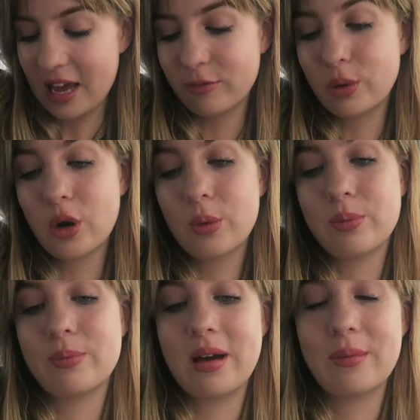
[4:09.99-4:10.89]
I've put up
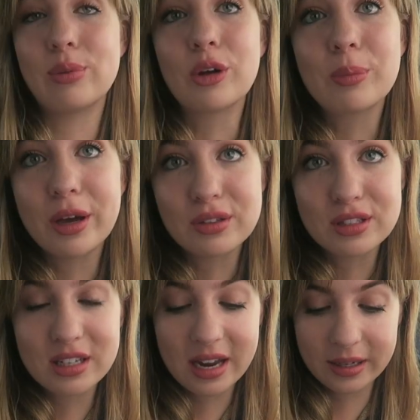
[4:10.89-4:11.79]
a blog post
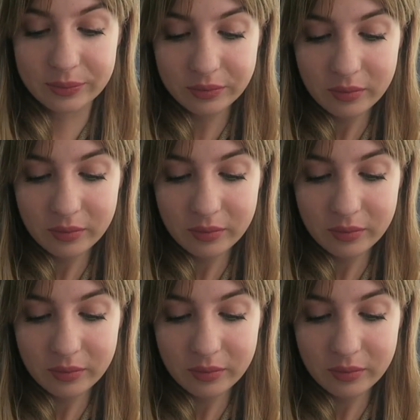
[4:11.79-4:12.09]
today